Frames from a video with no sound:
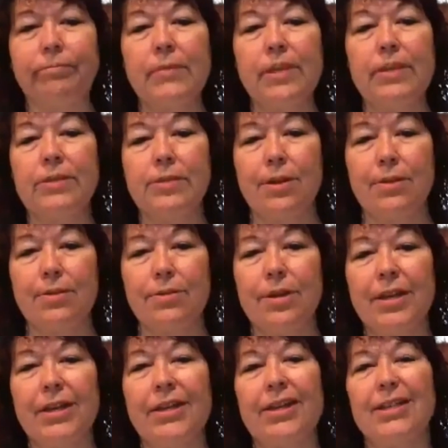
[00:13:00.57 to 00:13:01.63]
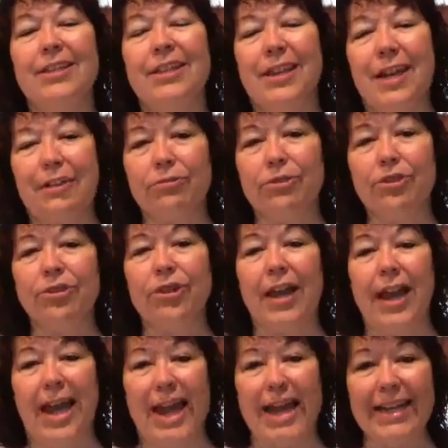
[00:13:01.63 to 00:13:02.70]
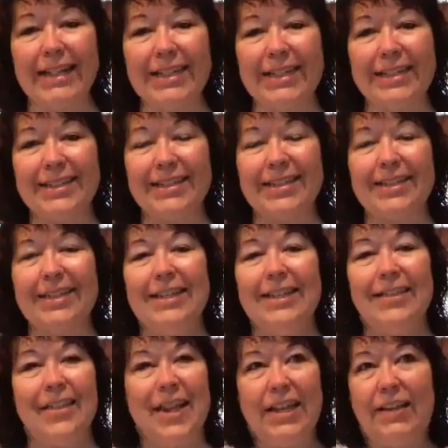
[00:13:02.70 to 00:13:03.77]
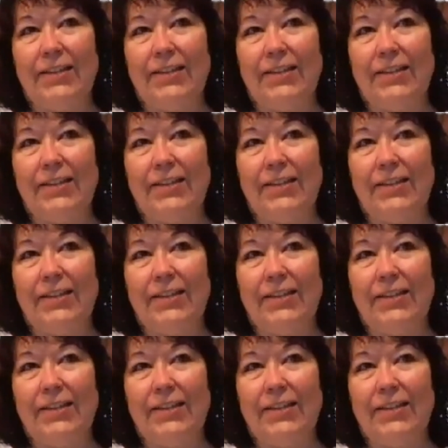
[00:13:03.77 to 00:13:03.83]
So to counteract that